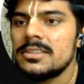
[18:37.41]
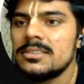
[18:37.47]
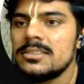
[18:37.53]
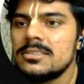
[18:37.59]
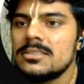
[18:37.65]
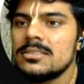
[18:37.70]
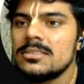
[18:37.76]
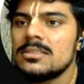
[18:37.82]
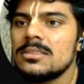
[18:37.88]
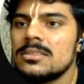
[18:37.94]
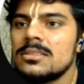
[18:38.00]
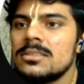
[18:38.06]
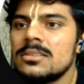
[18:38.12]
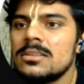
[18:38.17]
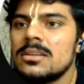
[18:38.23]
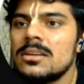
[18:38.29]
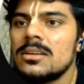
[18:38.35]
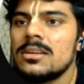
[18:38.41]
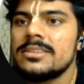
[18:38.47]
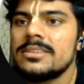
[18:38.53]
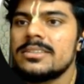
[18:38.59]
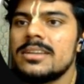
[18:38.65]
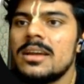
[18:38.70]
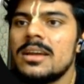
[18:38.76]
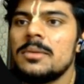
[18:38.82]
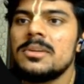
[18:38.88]
There it is.
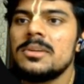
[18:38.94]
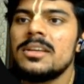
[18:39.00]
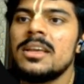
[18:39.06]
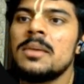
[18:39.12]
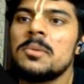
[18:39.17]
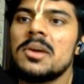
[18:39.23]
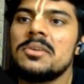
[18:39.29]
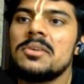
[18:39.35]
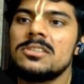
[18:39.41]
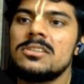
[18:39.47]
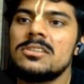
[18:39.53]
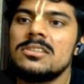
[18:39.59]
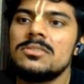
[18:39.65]
Cluster IP API